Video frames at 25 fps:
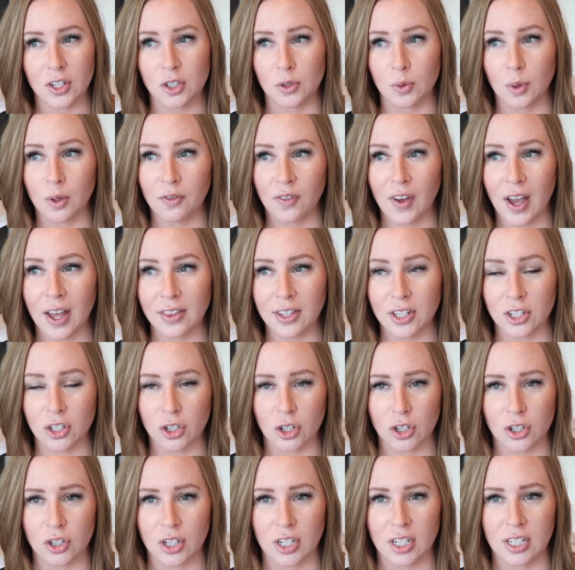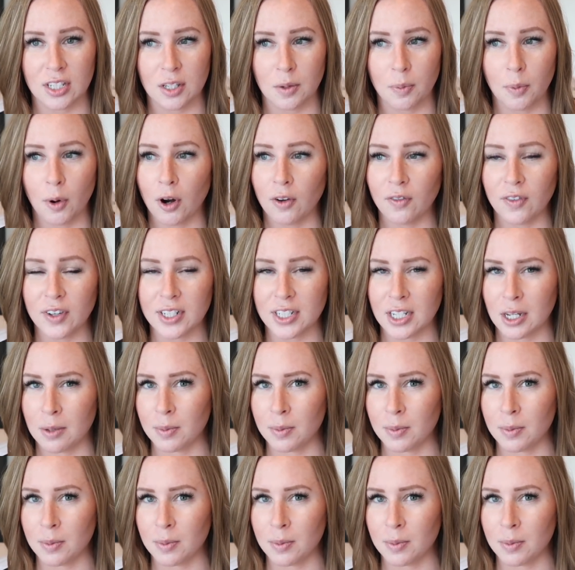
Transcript: So we found this church, and it's a perfect